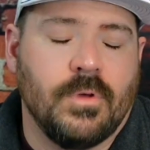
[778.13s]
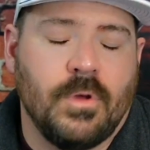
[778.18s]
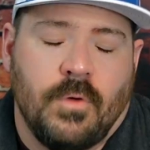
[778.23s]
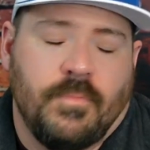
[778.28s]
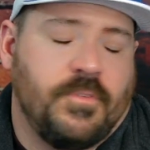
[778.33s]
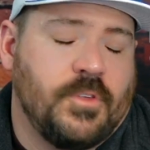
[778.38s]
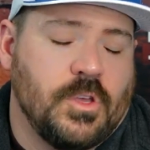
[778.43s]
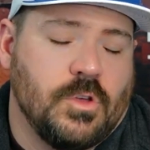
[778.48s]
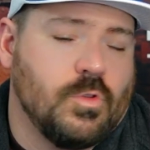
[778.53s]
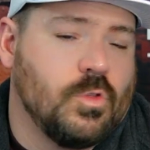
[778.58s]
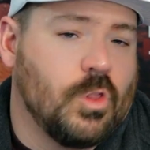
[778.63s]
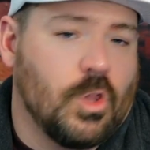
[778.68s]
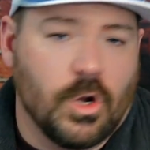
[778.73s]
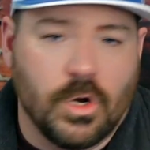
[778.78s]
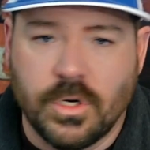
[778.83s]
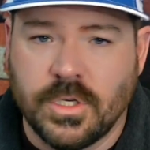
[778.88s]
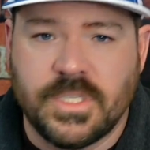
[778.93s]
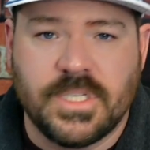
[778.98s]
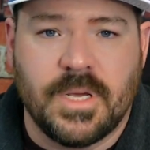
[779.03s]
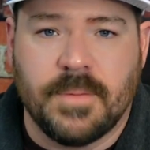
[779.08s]
Hopefully you
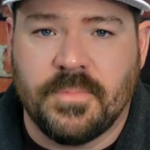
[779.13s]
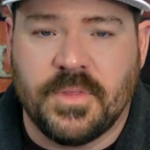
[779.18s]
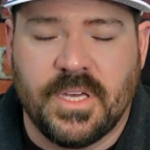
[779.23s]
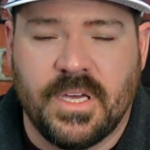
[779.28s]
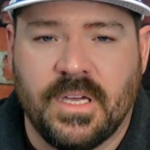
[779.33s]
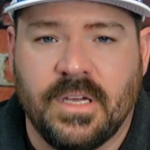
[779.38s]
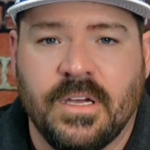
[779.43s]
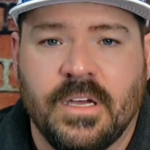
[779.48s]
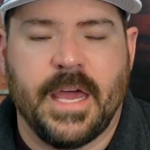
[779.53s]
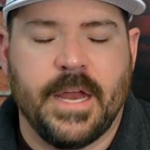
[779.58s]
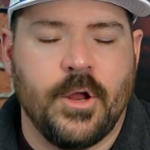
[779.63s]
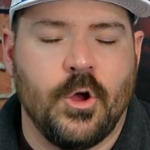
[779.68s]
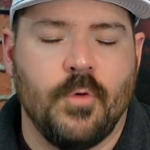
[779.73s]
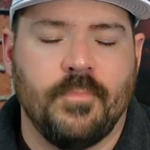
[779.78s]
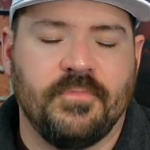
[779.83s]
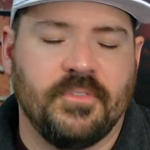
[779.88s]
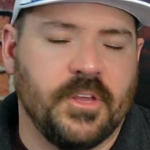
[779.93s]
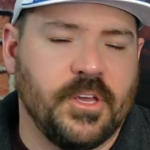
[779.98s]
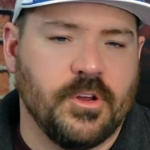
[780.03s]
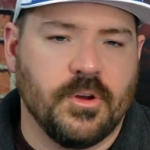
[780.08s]
learn something, and
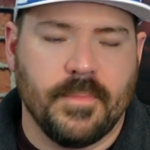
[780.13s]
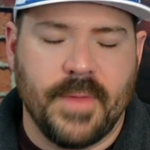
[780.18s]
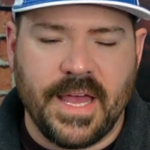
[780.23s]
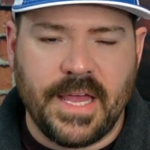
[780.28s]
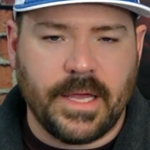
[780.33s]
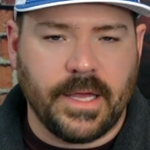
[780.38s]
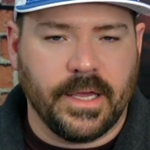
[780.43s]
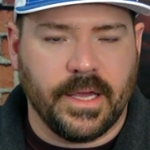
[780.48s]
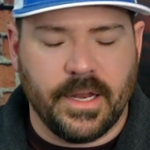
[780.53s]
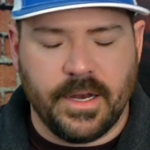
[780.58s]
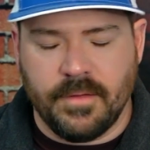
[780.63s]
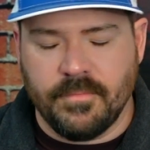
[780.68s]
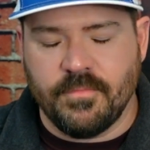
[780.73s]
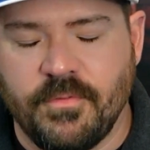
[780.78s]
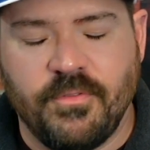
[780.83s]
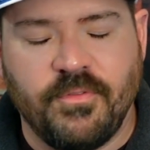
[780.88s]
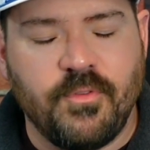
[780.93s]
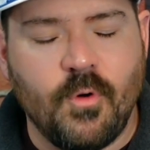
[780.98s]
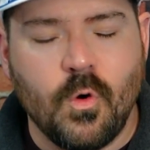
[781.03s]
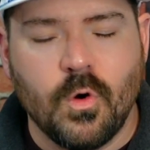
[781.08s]
hopefully you're making an
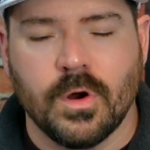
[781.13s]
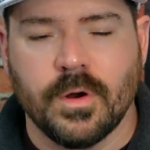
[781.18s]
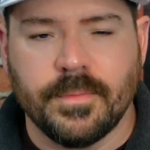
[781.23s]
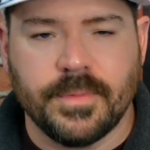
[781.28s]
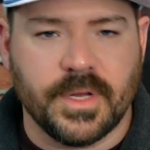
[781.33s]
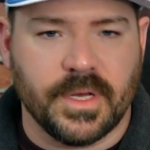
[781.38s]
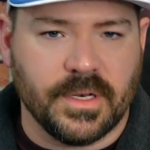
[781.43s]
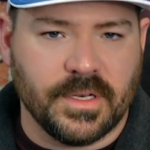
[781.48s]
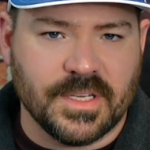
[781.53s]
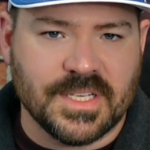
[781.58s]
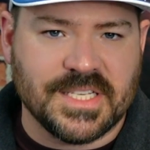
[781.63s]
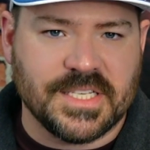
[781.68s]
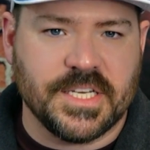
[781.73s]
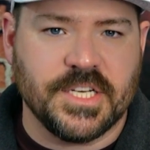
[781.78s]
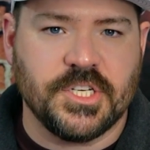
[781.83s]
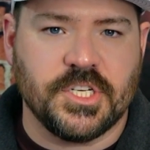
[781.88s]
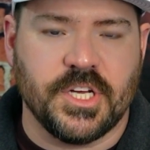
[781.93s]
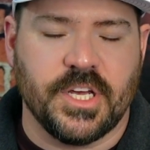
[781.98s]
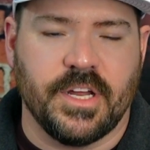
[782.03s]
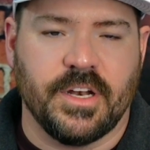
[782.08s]
informed
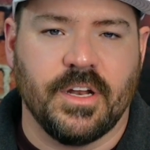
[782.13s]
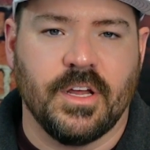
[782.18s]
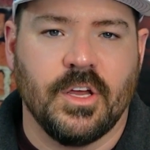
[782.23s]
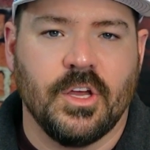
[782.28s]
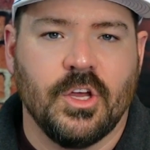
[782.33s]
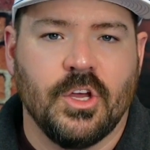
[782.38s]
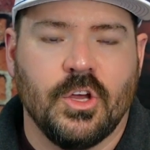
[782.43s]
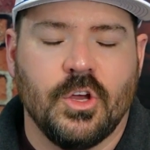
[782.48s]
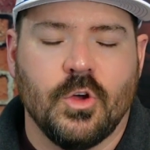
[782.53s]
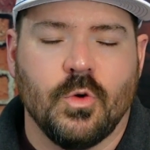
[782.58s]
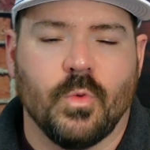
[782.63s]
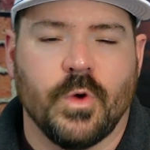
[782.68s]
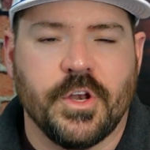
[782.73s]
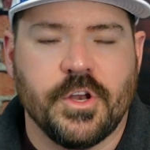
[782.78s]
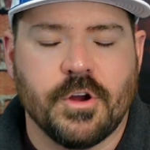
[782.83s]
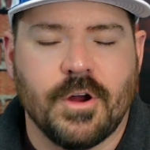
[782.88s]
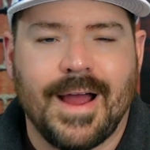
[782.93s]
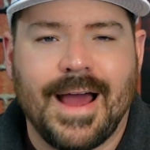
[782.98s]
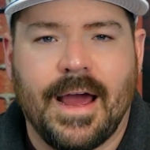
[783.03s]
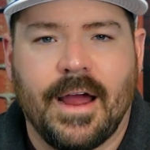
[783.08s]
decision when
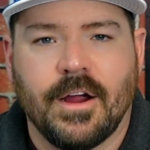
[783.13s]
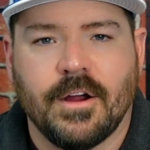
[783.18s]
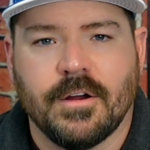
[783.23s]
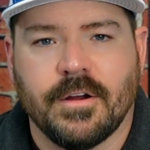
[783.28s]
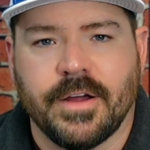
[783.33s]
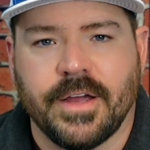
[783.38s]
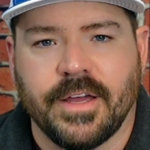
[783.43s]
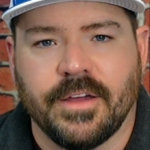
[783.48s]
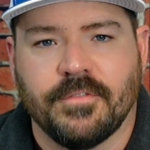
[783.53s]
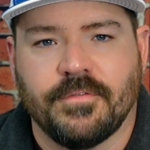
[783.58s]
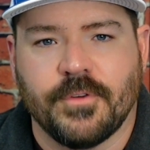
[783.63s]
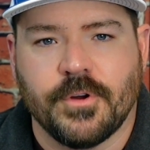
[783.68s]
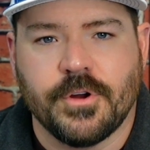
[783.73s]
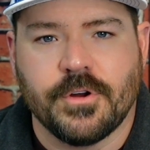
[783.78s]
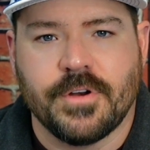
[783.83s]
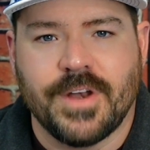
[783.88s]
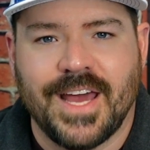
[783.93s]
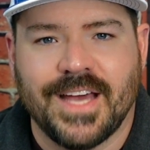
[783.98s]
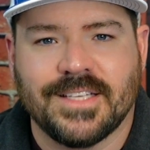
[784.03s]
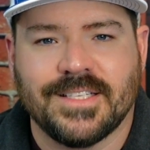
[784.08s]
you're hiring for
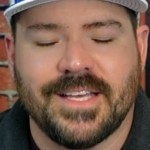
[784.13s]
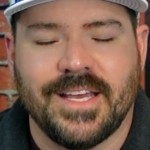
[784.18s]
your next